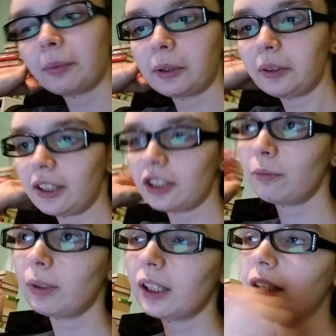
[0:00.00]
won't get too
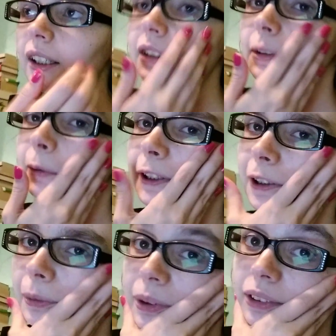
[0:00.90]
many in
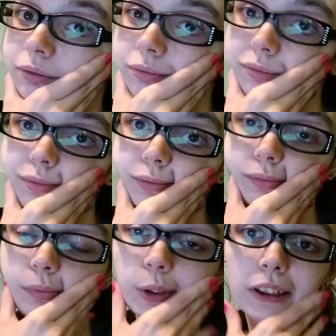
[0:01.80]
tomorrow, but
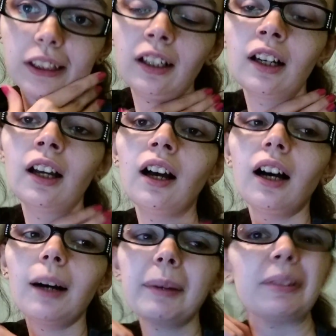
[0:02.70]
we'll see.
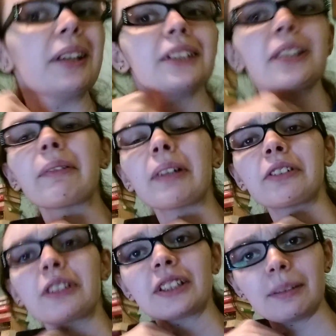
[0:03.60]
Um, if you guys are ever
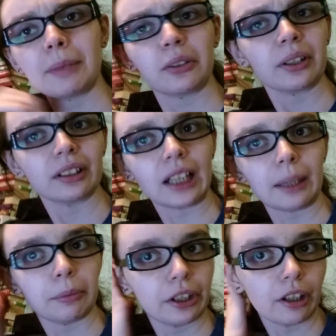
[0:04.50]
interested in me doing
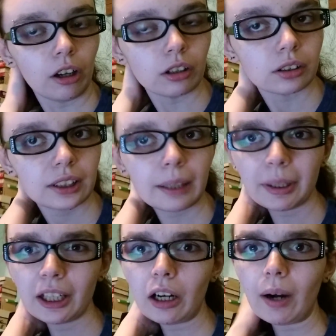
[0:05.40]
library hauls, let
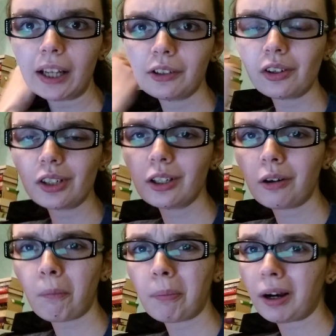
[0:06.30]
me know. I usually
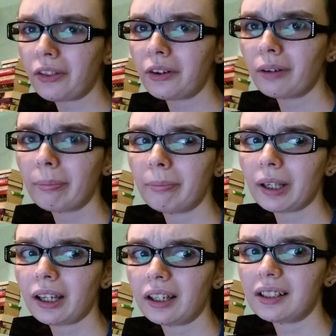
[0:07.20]
don't bother
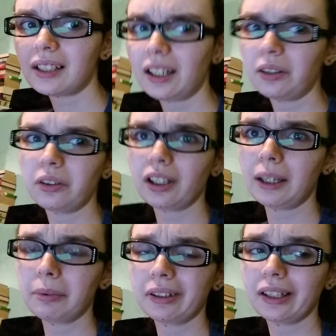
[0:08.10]
because I go to the
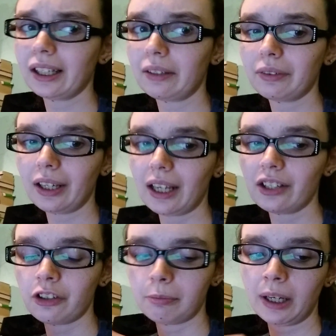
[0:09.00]
library like every day
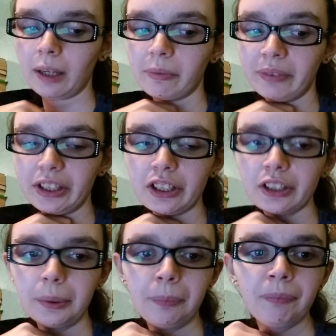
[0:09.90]
and just pick up and
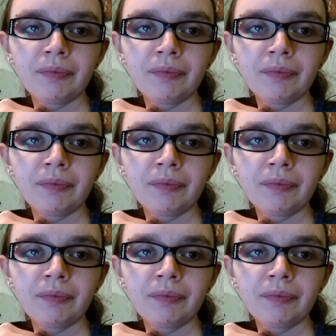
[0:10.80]
return.